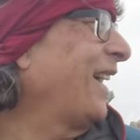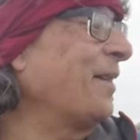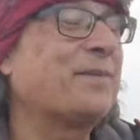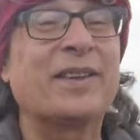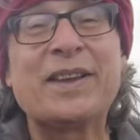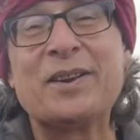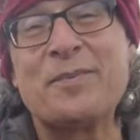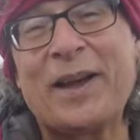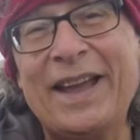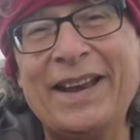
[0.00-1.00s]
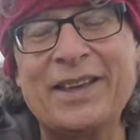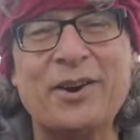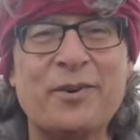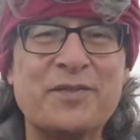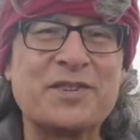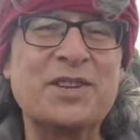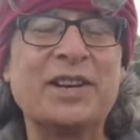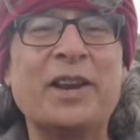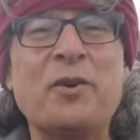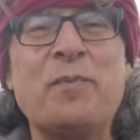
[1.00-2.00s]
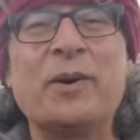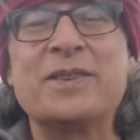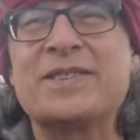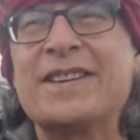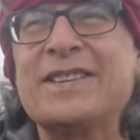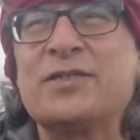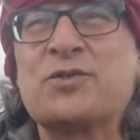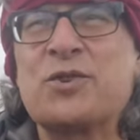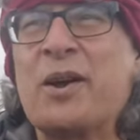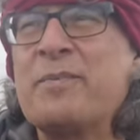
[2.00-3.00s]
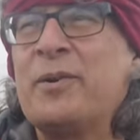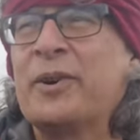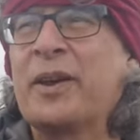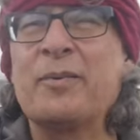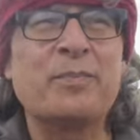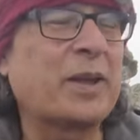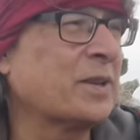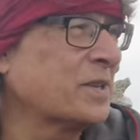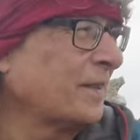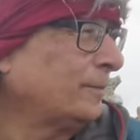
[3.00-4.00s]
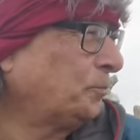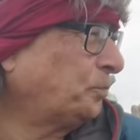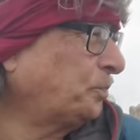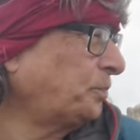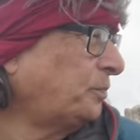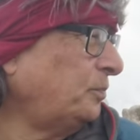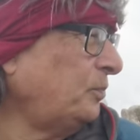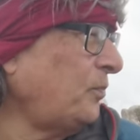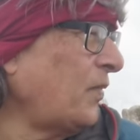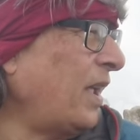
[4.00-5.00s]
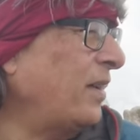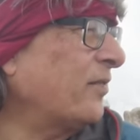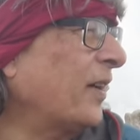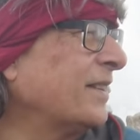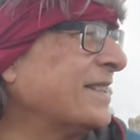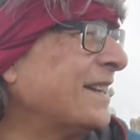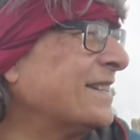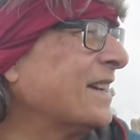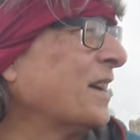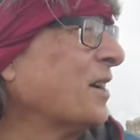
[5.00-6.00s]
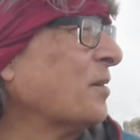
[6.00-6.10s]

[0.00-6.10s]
I'm thinking about heading off. There's certainly no point setting the tripod up because if I did,